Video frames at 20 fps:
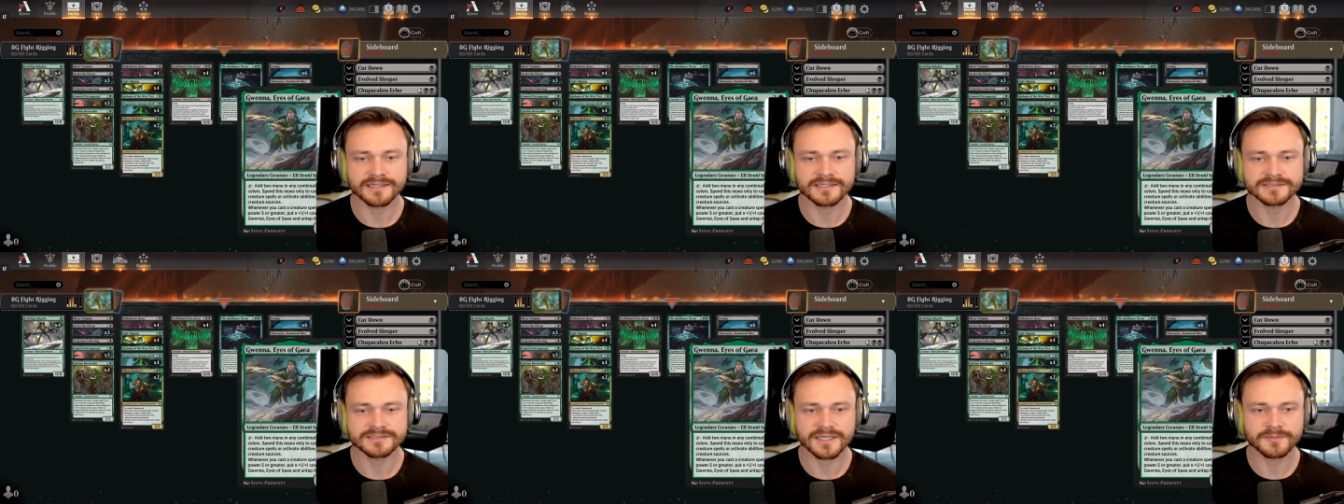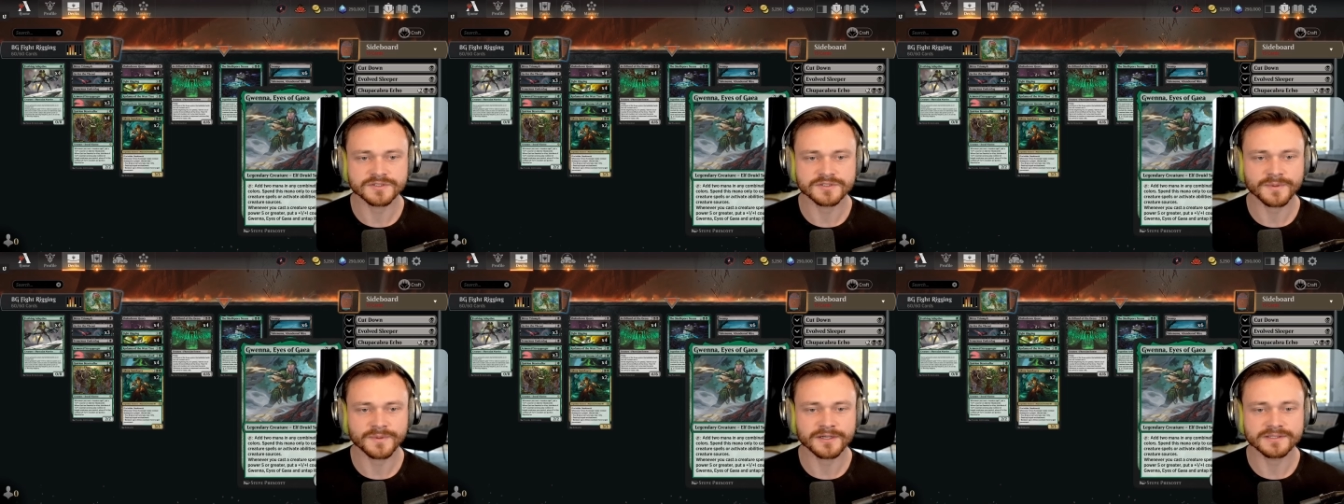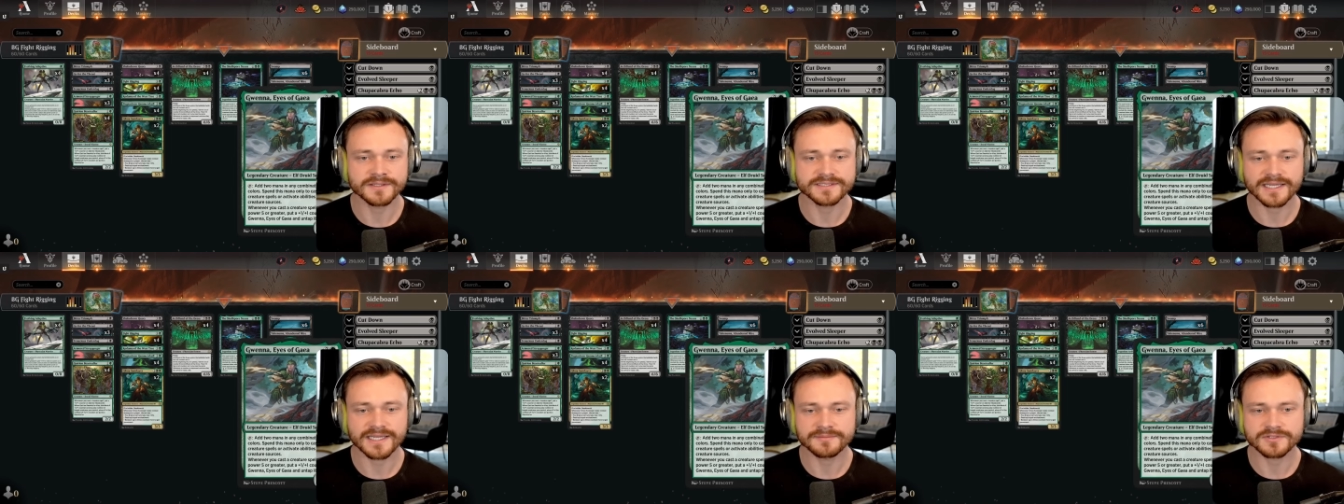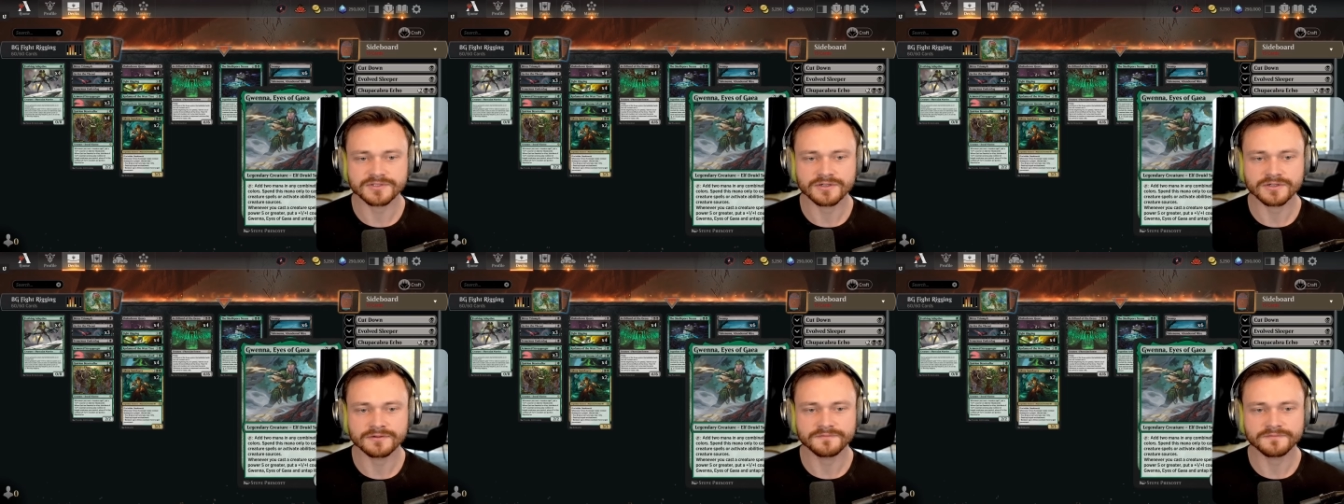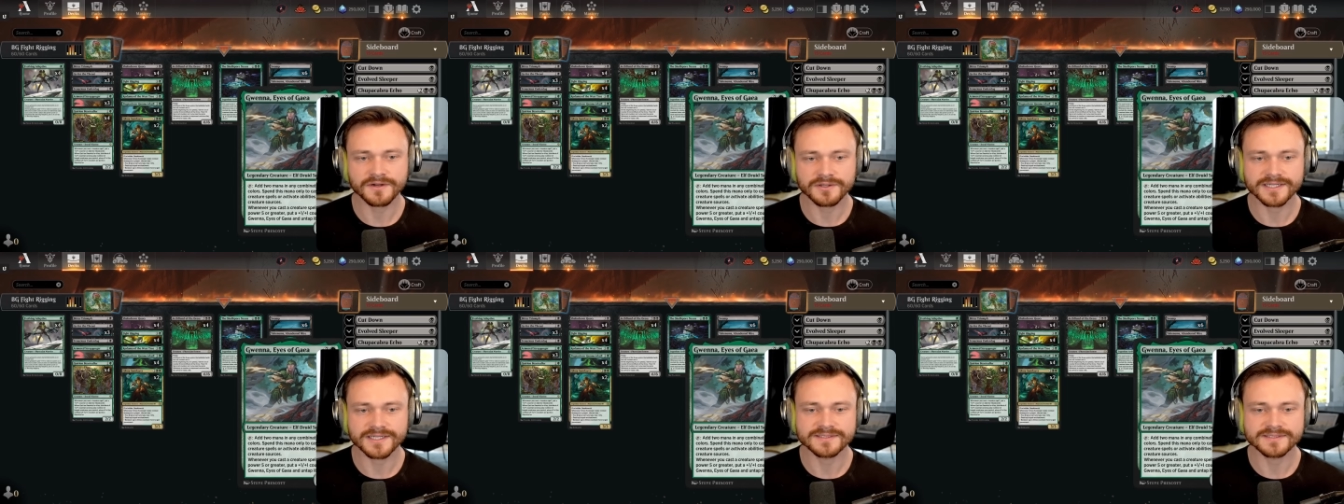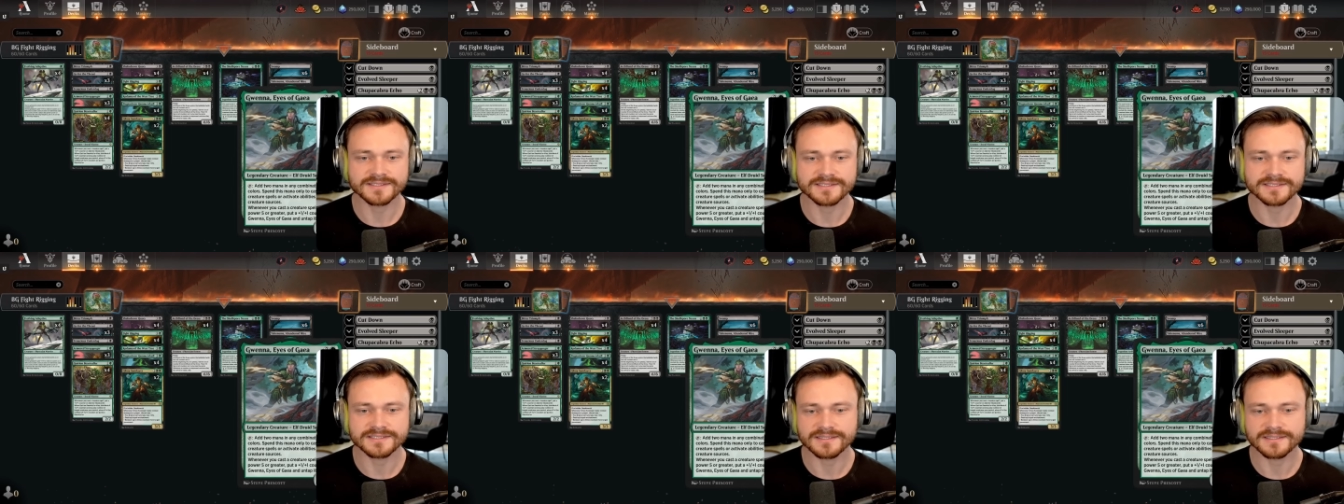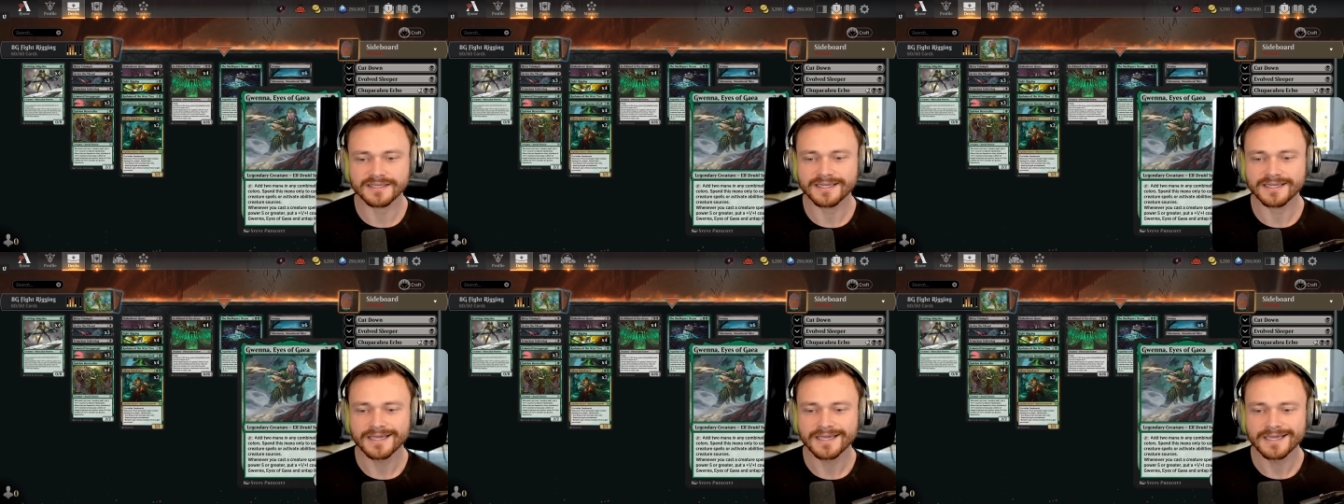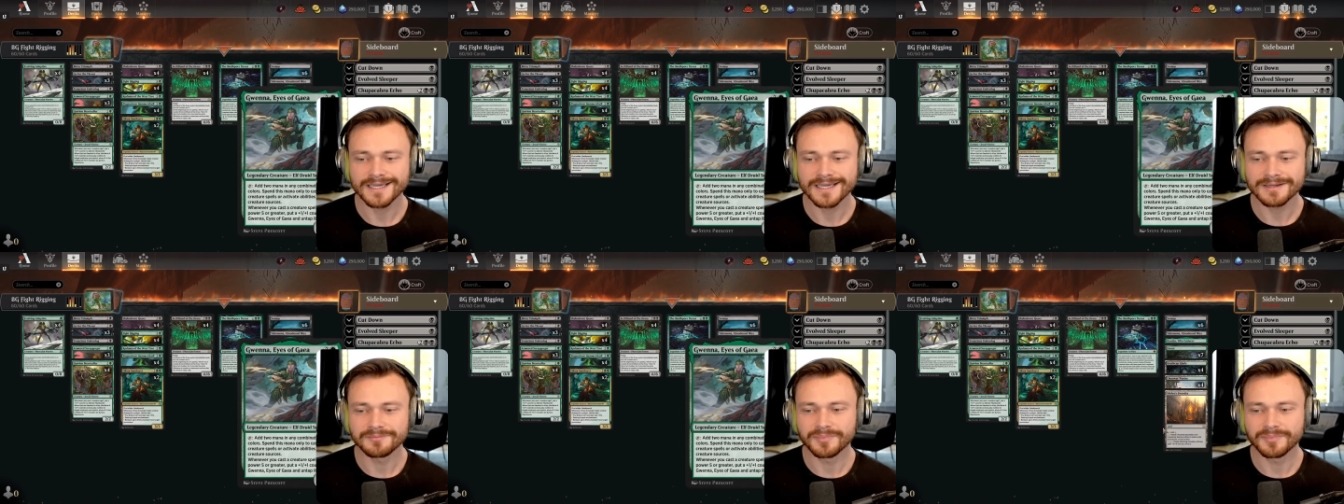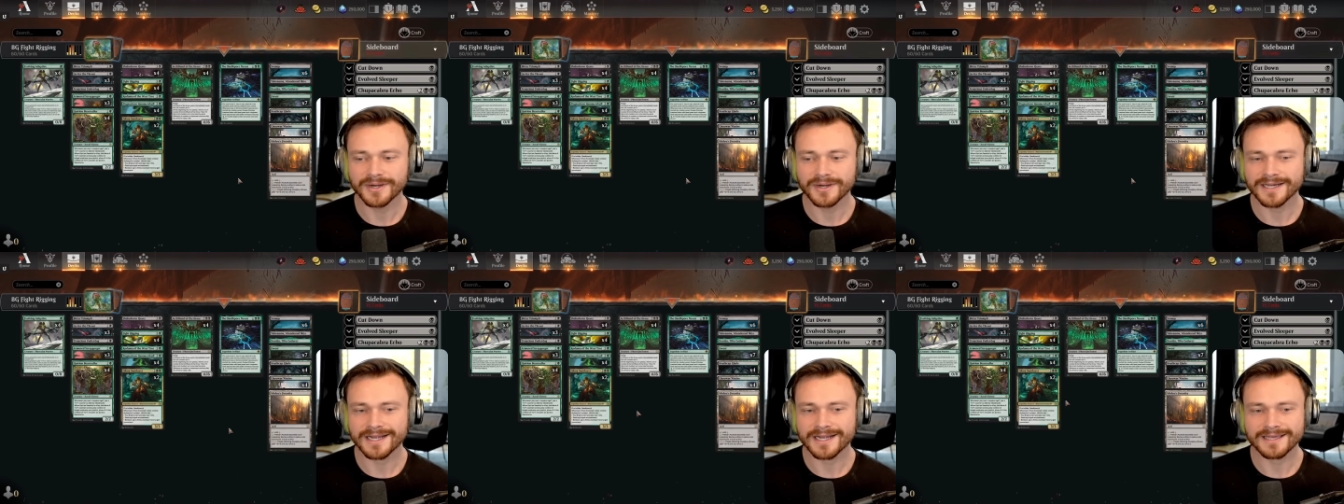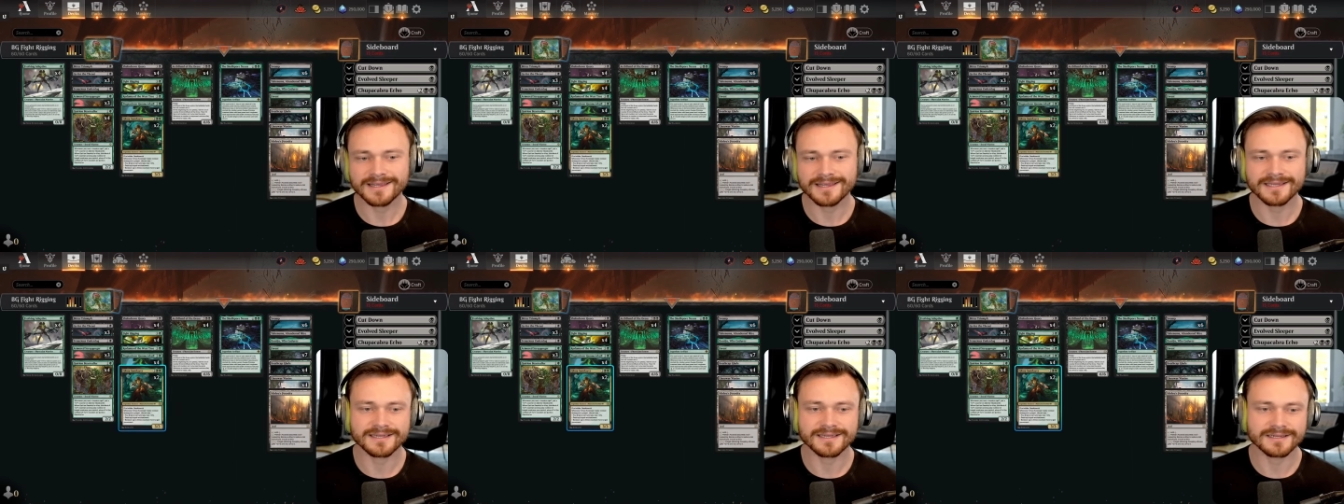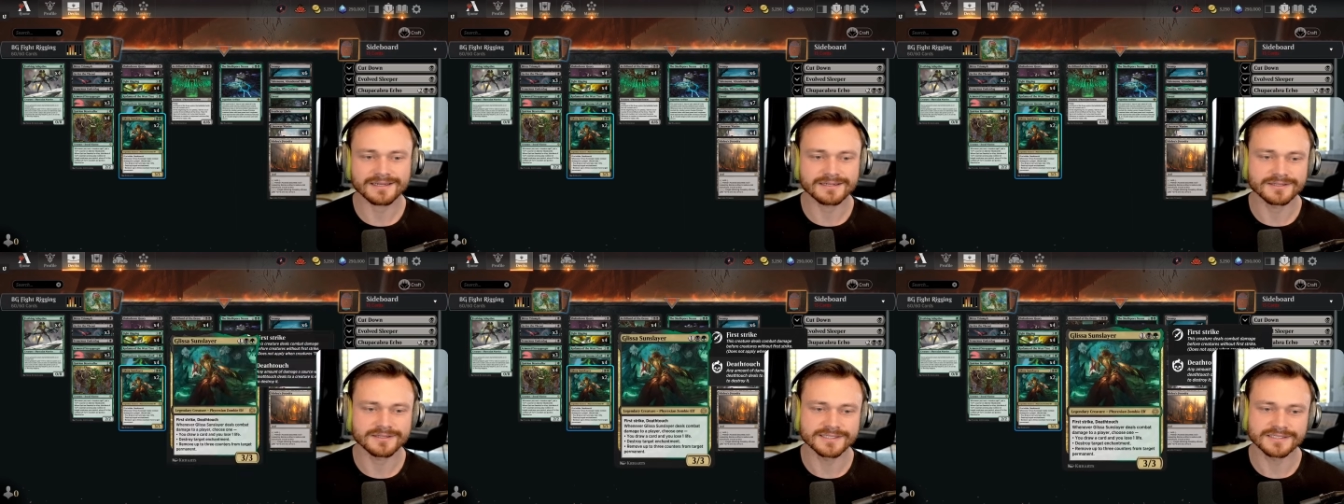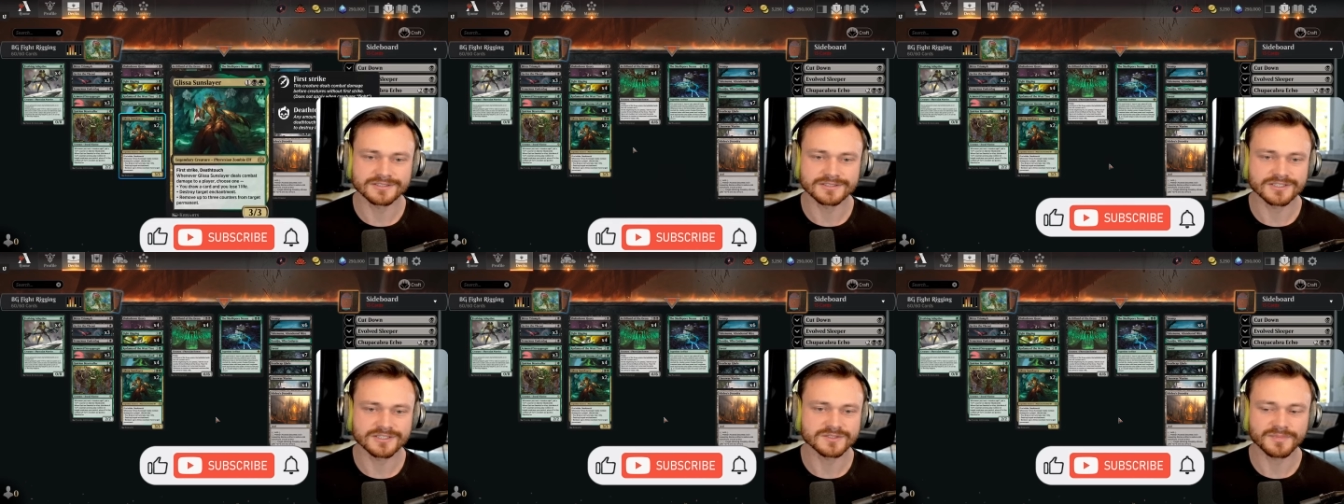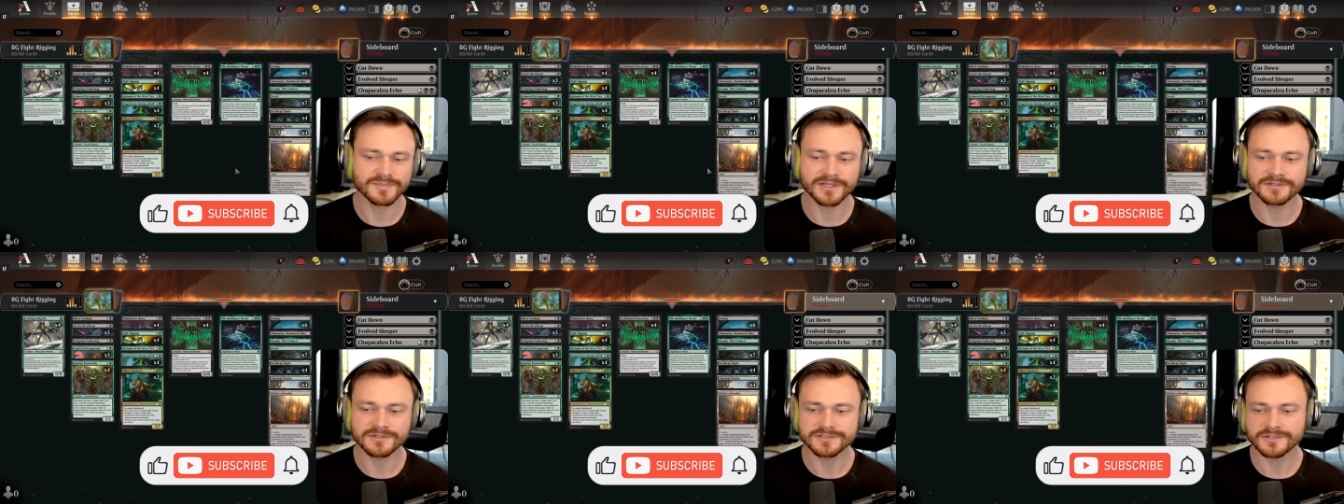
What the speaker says: double spell in the same turn fairly consistently, but I think Glissa is just better.